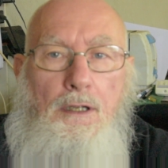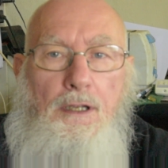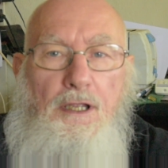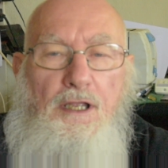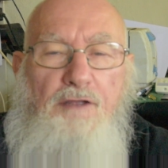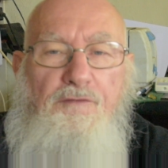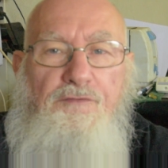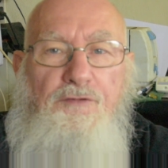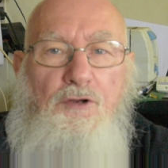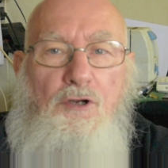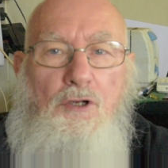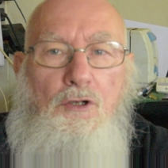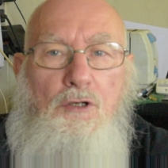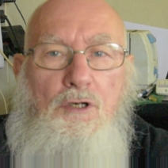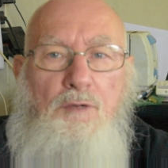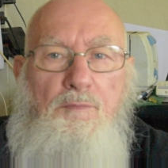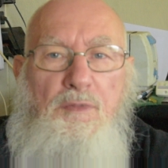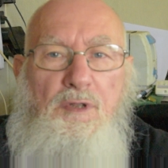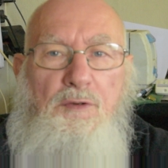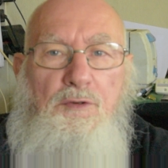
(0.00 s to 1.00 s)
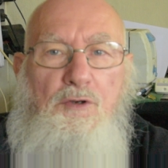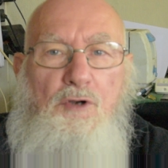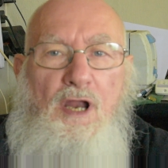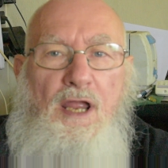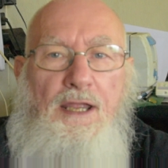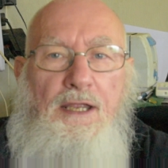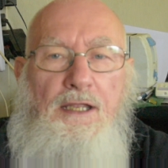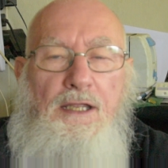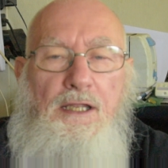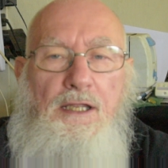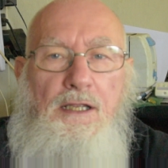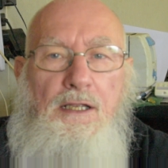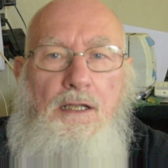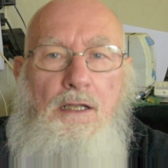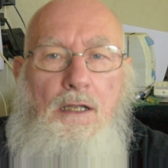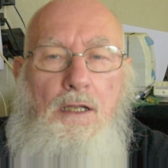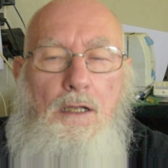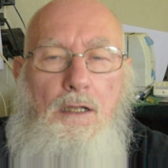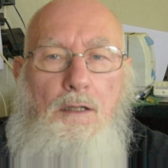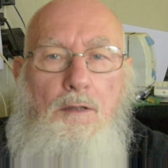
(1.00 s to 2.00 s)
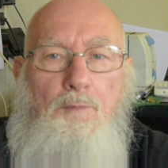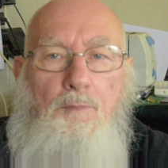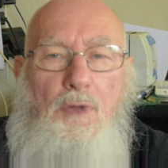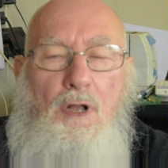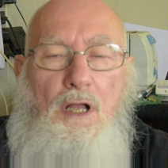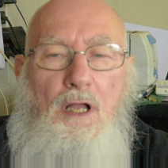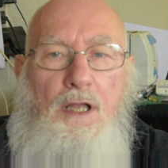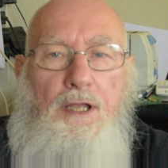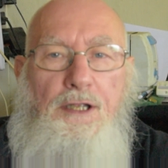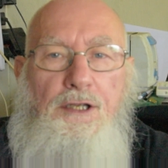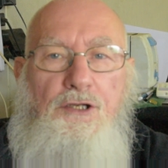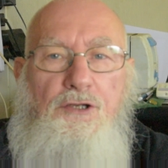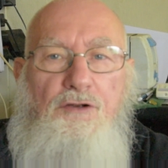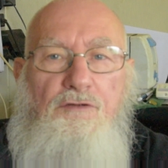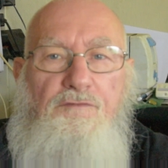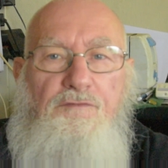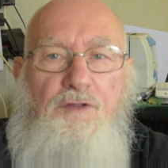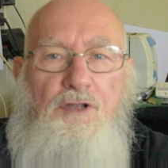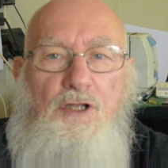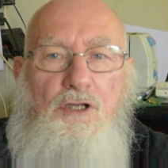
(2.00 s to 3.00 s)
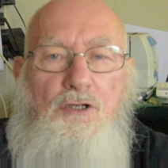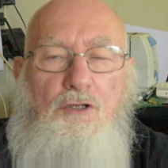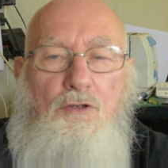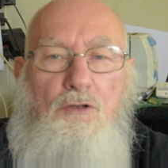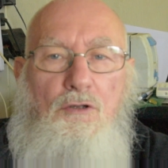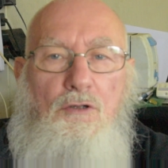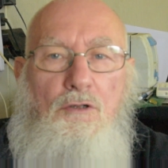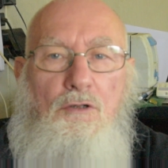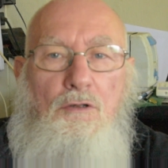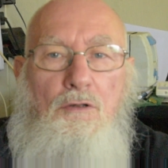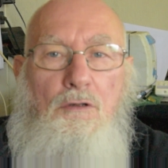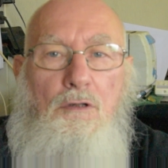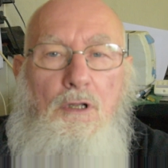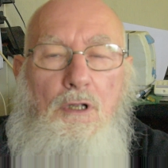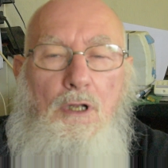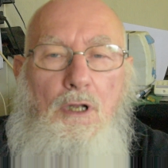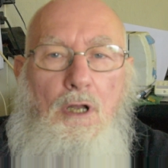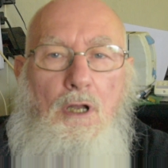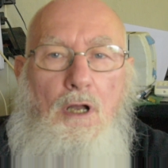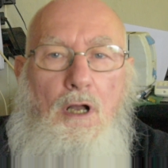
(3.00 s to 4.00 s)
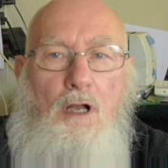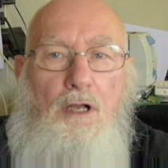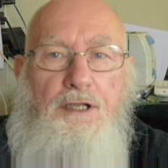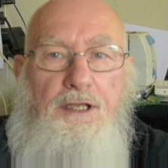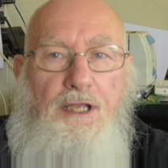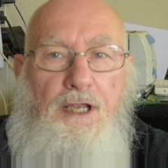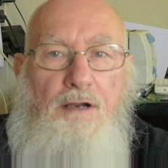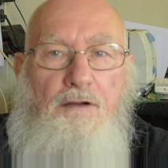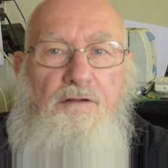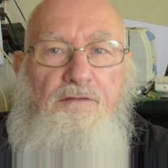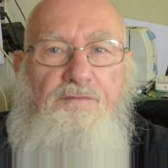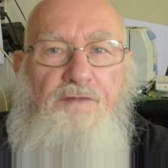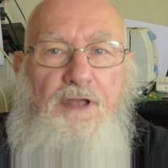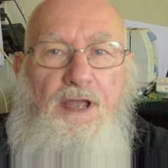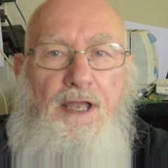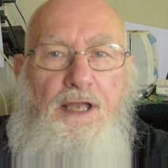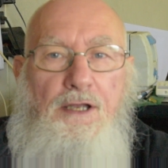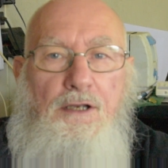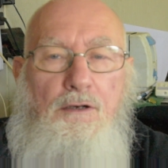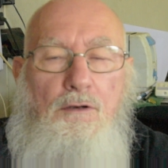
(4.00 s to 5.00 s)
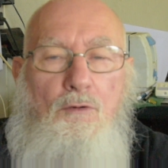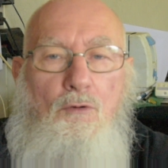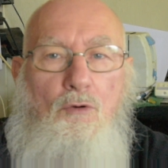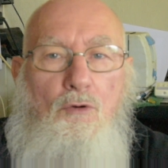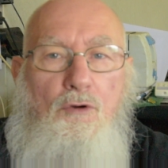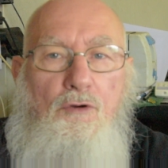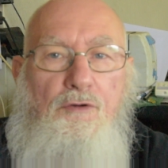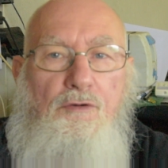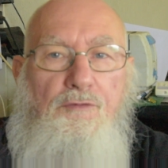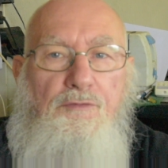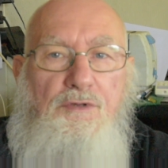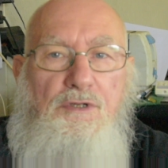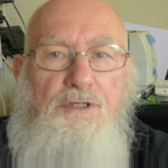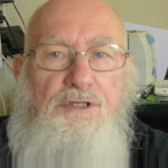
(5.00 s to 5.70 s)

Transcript: If you're going to be dragging behind your vehicle a caravan or the